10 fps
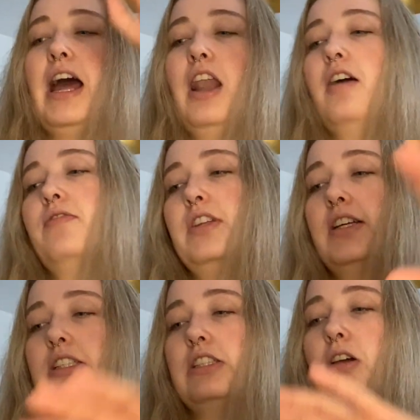I loved
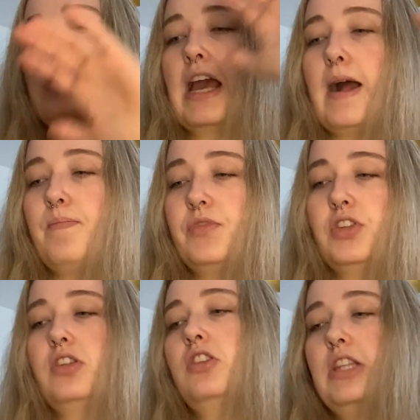it. So yeah,
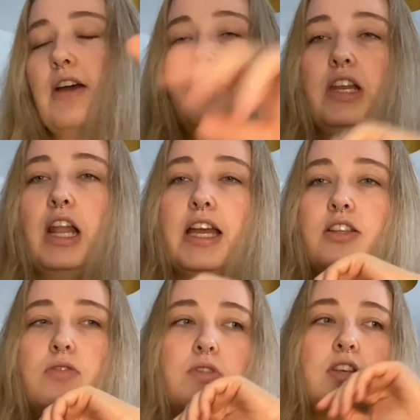definitely liked
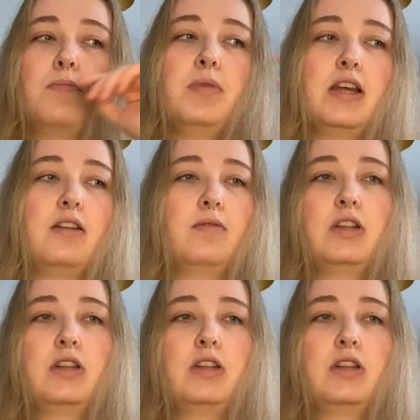Suicide Bid,